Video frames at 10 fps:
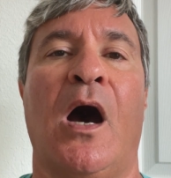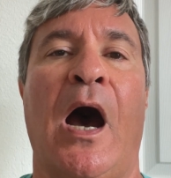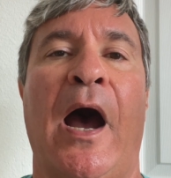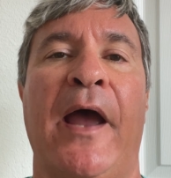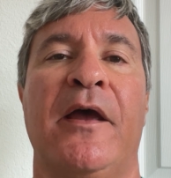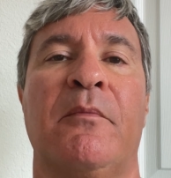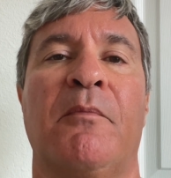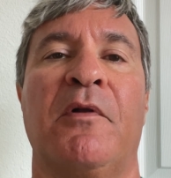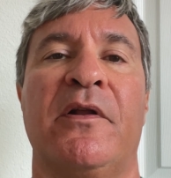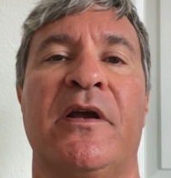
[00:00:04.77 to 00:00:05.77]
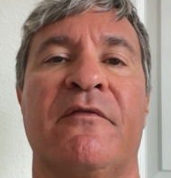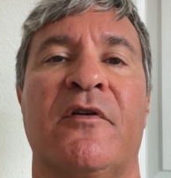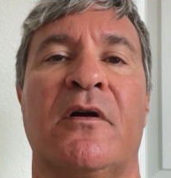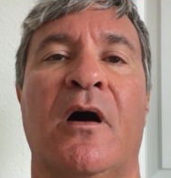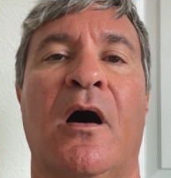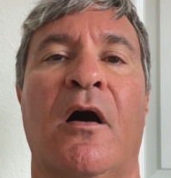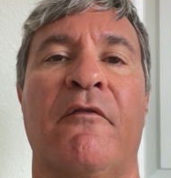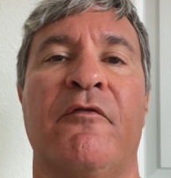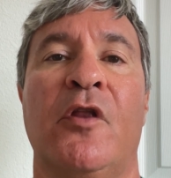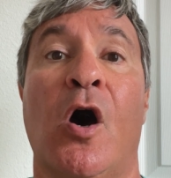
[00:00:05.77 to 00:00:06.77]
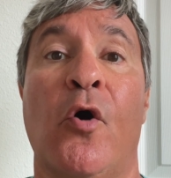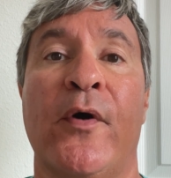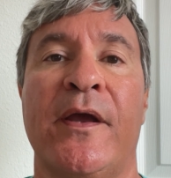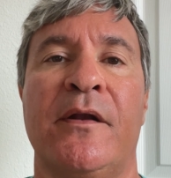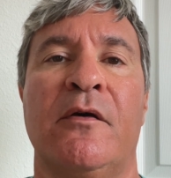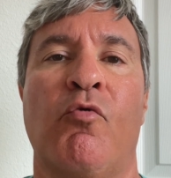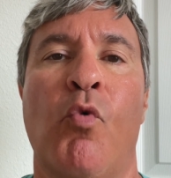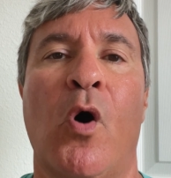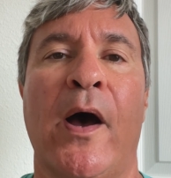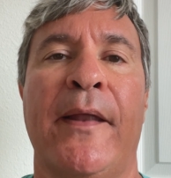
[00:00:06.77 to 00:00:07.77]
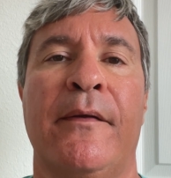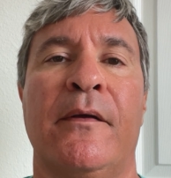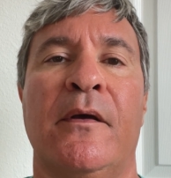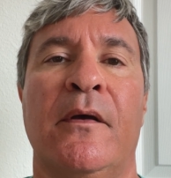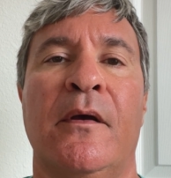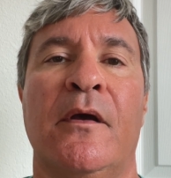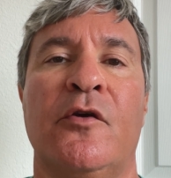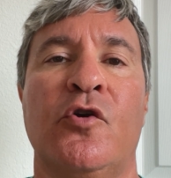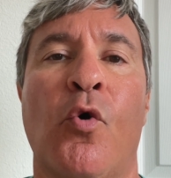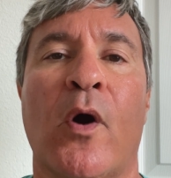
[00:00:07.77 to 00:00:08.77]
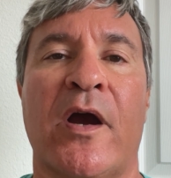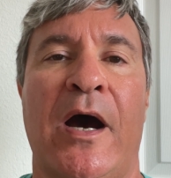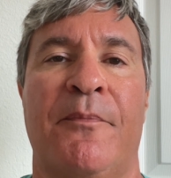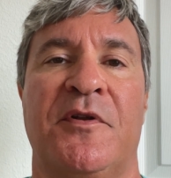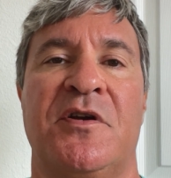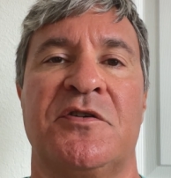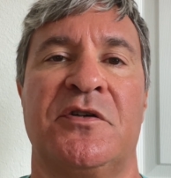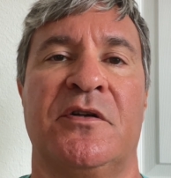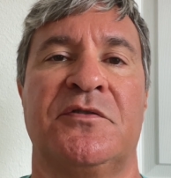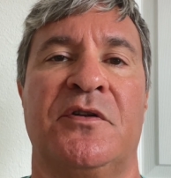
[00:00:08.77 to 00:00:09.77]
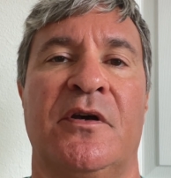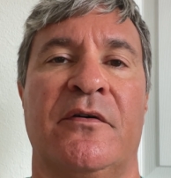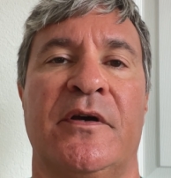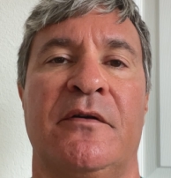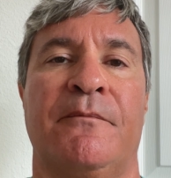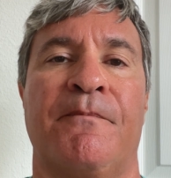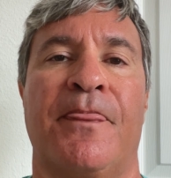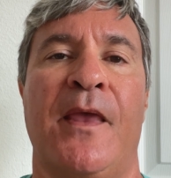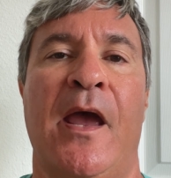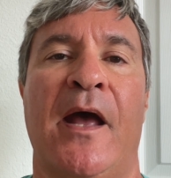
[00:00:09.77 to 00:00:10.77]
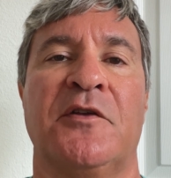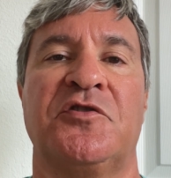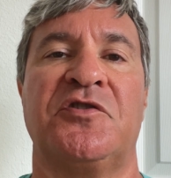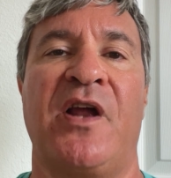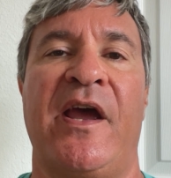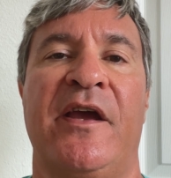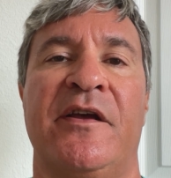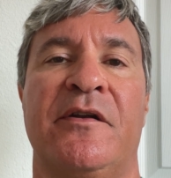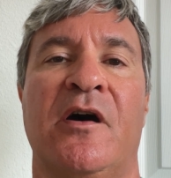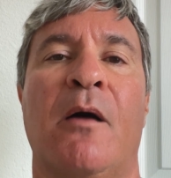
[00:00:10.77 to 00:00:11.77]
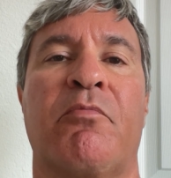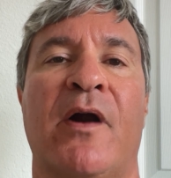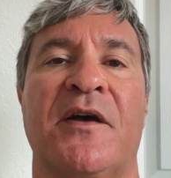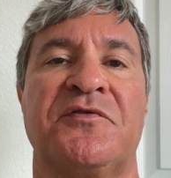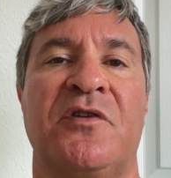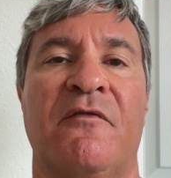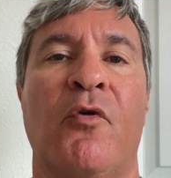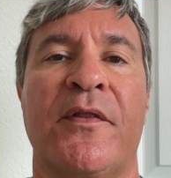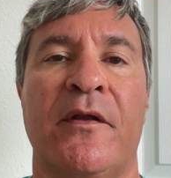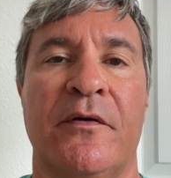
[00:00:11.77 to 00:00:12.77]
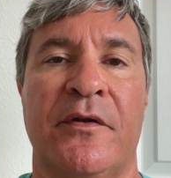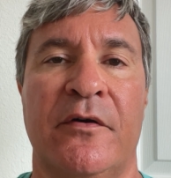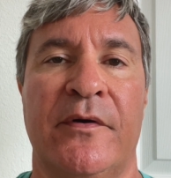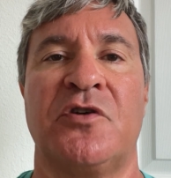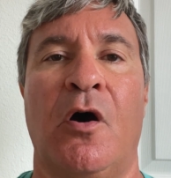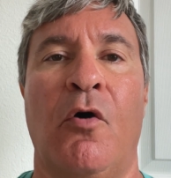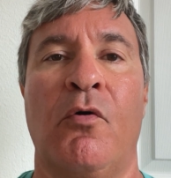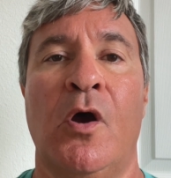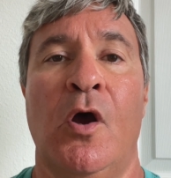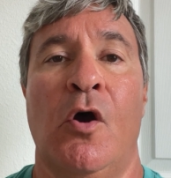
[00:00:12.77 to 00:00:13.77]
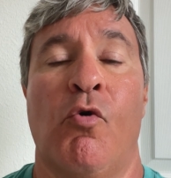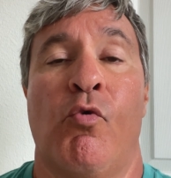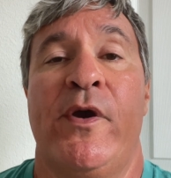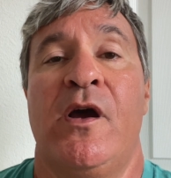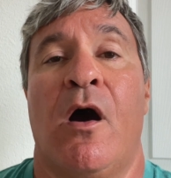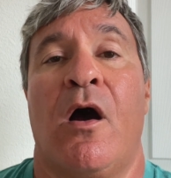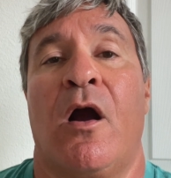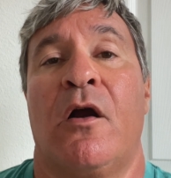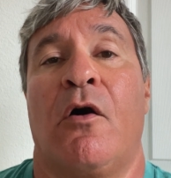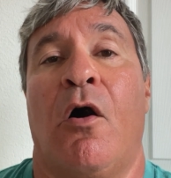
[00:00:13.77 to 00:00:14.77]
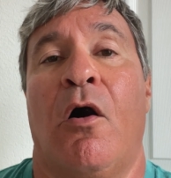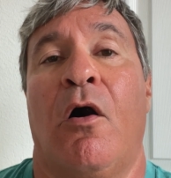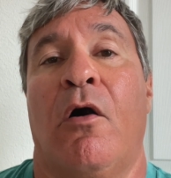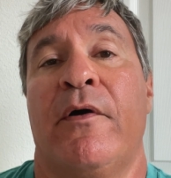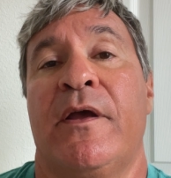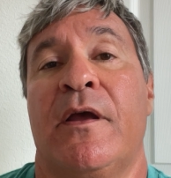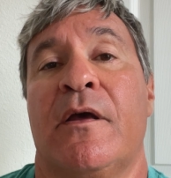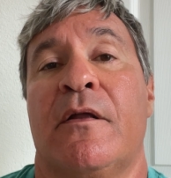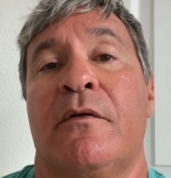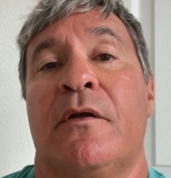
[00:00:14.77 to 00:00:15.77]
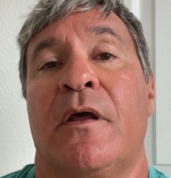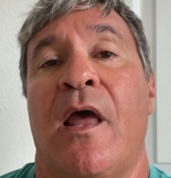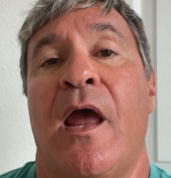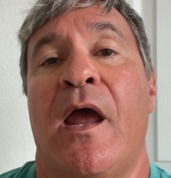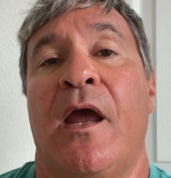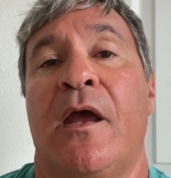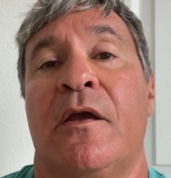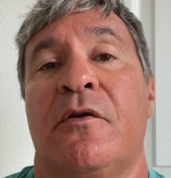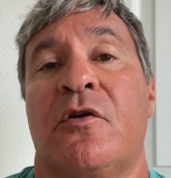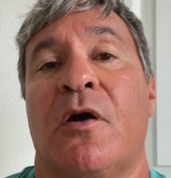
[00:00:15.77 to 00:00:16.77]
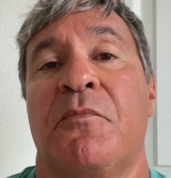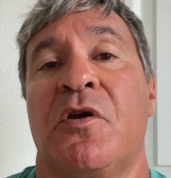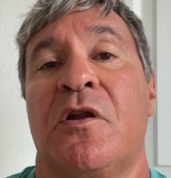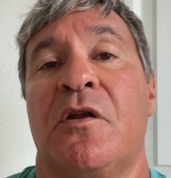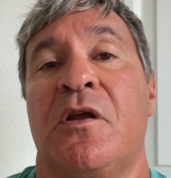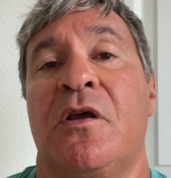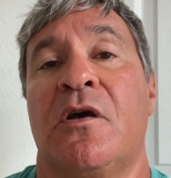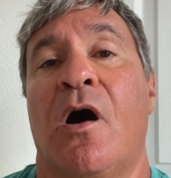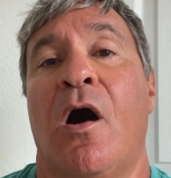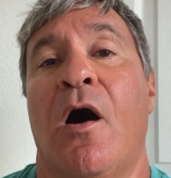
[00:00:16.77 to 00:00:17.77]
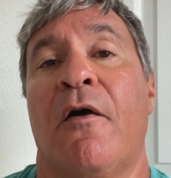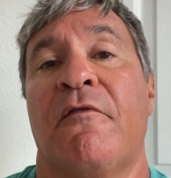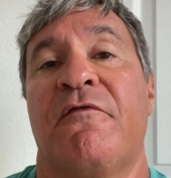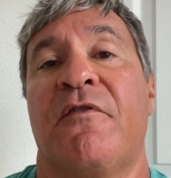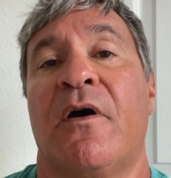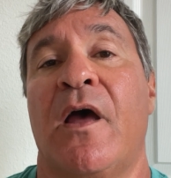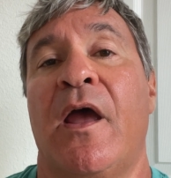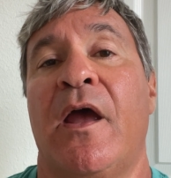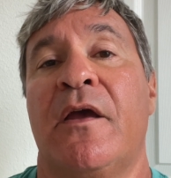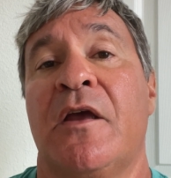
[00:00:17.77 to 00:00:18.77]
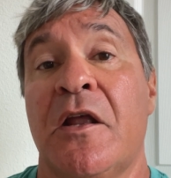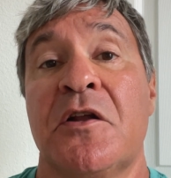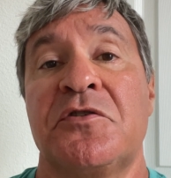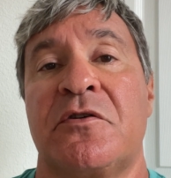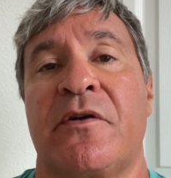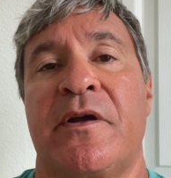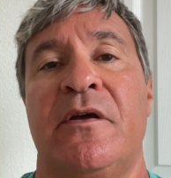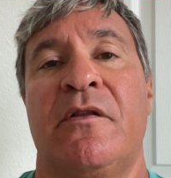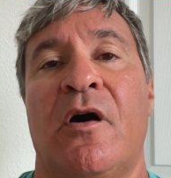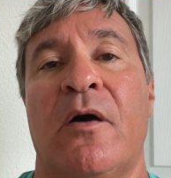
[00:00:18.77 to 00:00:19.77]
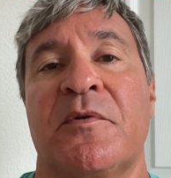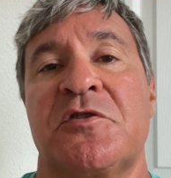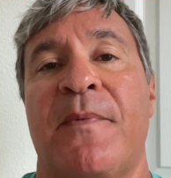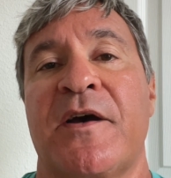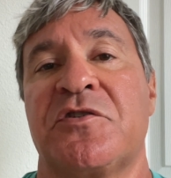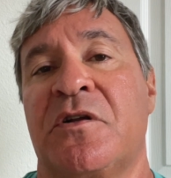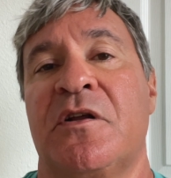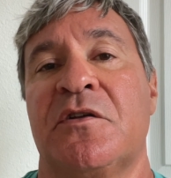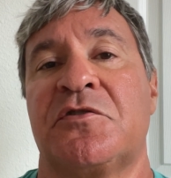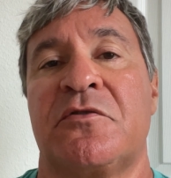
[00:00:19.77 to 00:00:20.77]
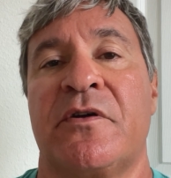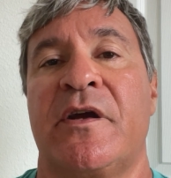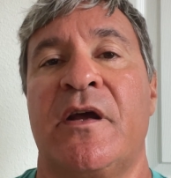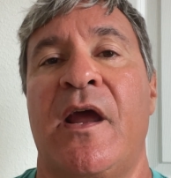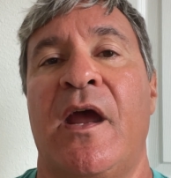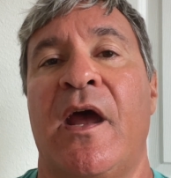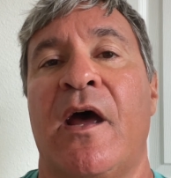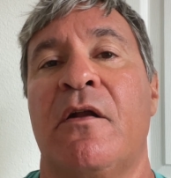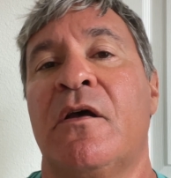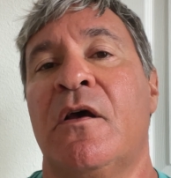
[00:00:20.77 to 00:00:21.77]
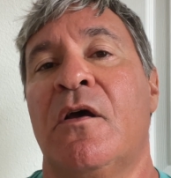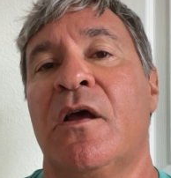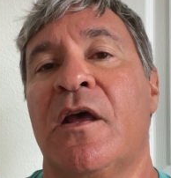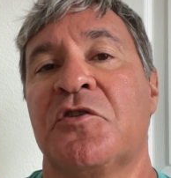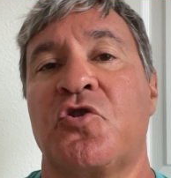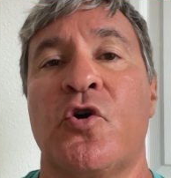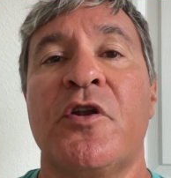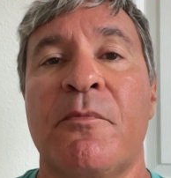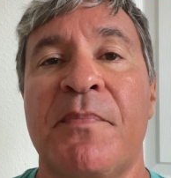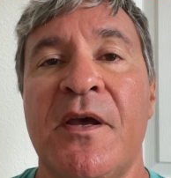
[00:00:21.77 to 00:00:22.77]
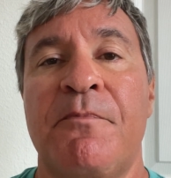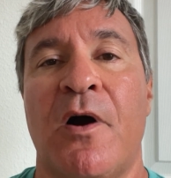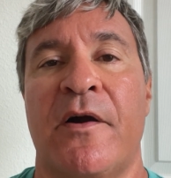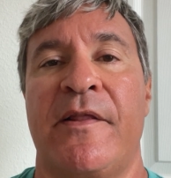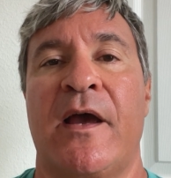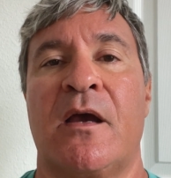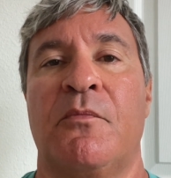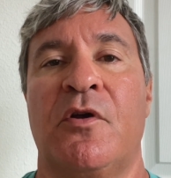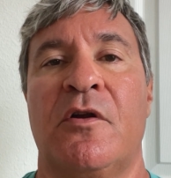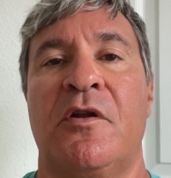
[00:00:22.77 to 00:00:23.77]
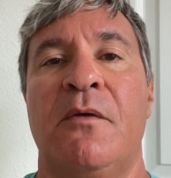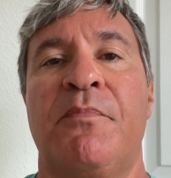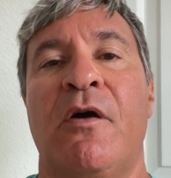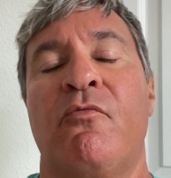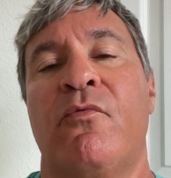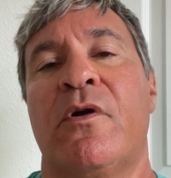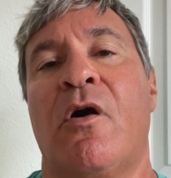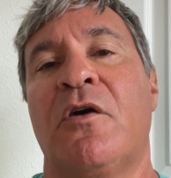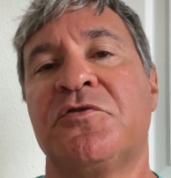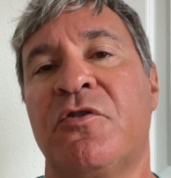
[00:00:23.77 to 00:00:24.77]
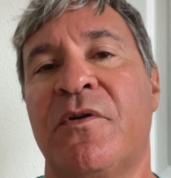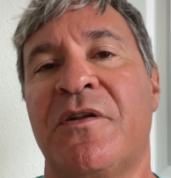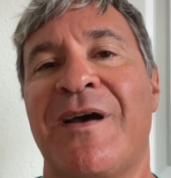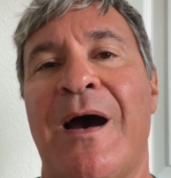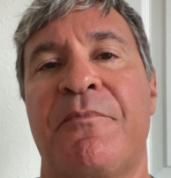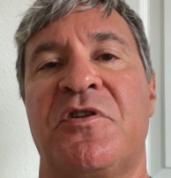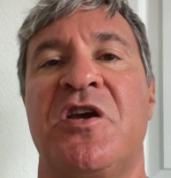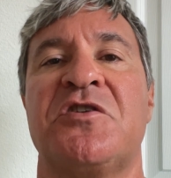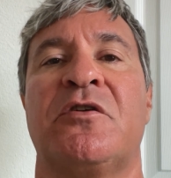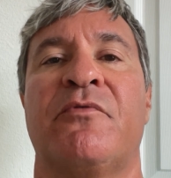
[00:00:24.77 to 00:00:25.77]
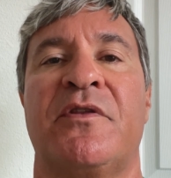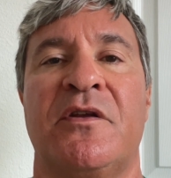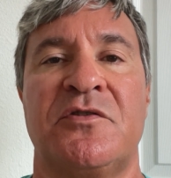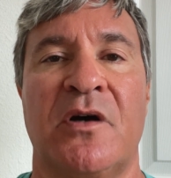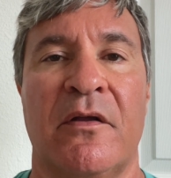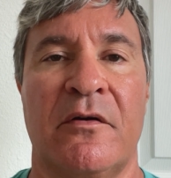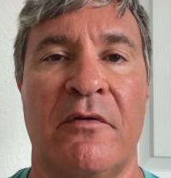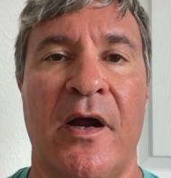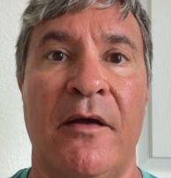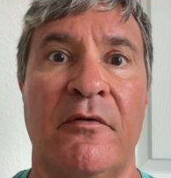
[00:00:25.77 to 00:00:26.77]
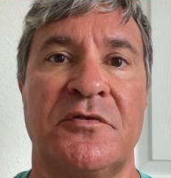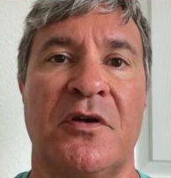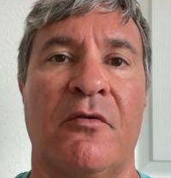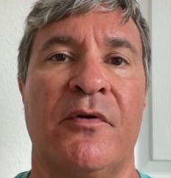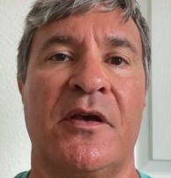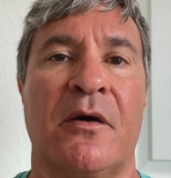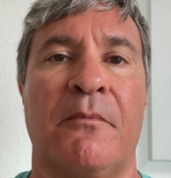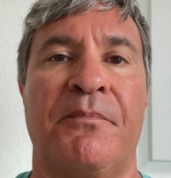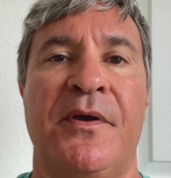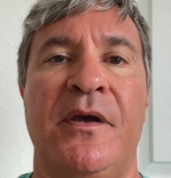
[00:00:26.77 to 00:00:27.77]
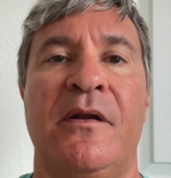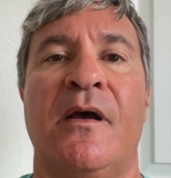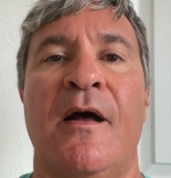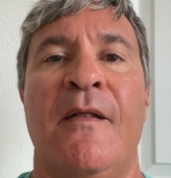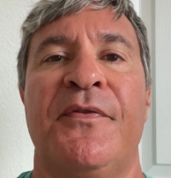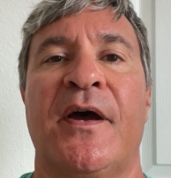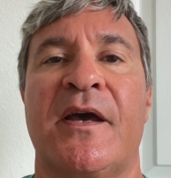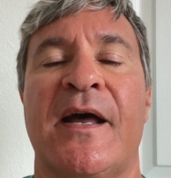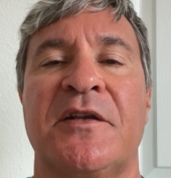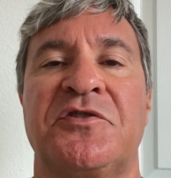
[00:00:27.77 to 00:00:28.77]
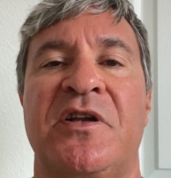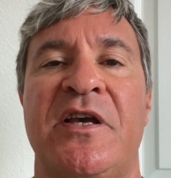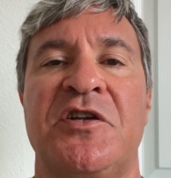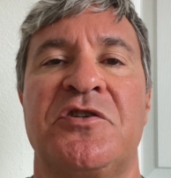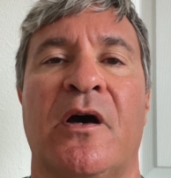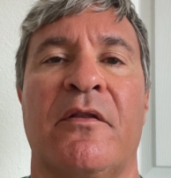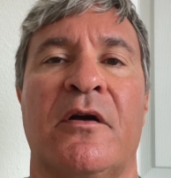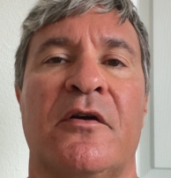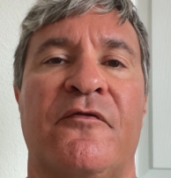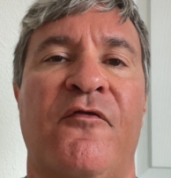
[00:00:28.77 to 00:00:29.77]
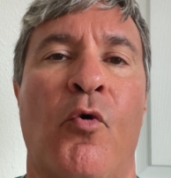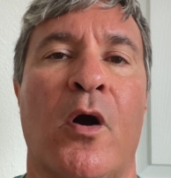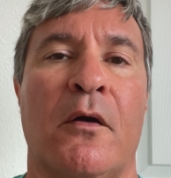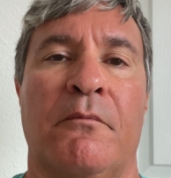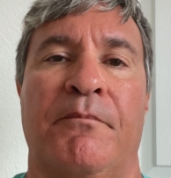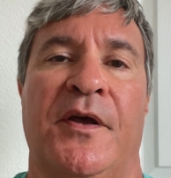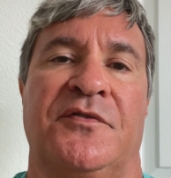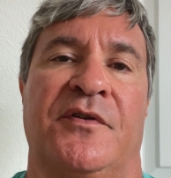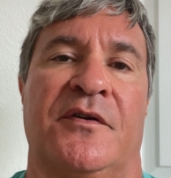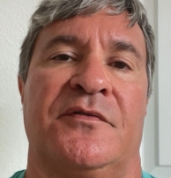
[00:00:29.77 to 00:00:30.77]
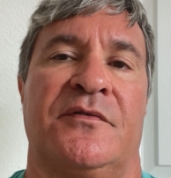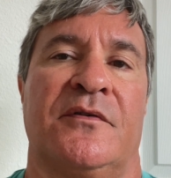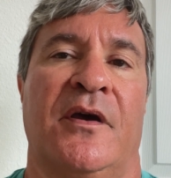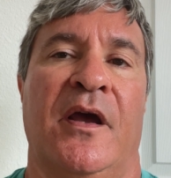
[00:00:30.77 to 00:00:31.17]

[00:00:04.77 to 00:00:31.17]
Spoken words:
I am a believer of knowing what your competition is doing and staying abreast of what they're doing. So we are all in a community of a industry, the home inspection industry, and it's good to be part of that community, but we're also in competition with each other, right? So we compete against each other for business.